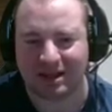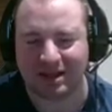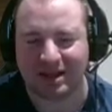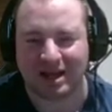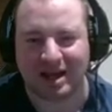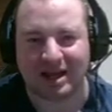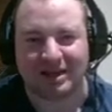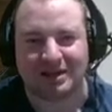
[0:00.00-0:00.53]

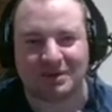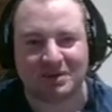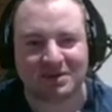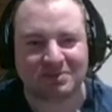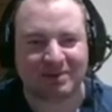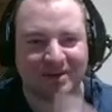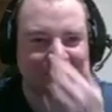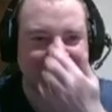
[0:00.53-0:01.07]
I used
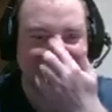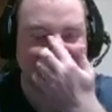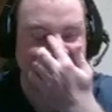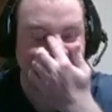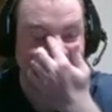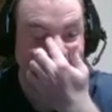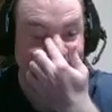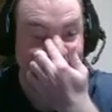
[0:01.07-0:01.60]
my
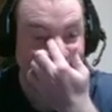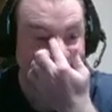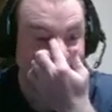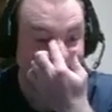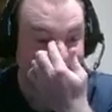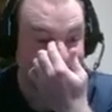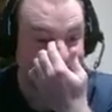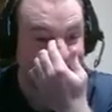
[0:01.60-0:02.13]
mask to destroy the
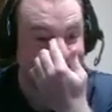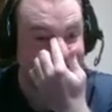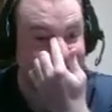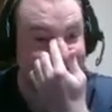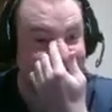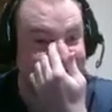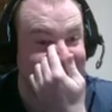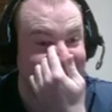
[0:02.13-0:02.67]

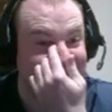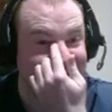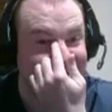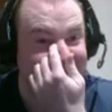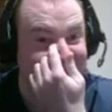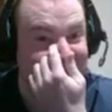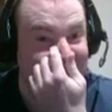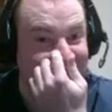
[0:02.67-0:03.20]
TNTs instantly,
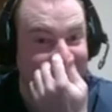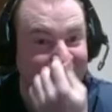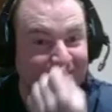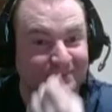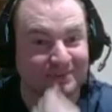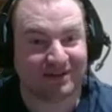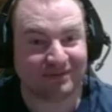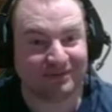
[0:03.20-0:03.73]
so I didn't have to
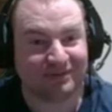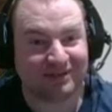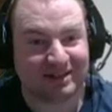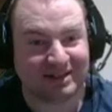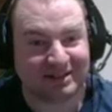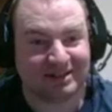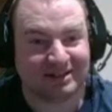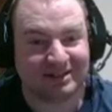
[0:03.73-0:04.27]
wait for this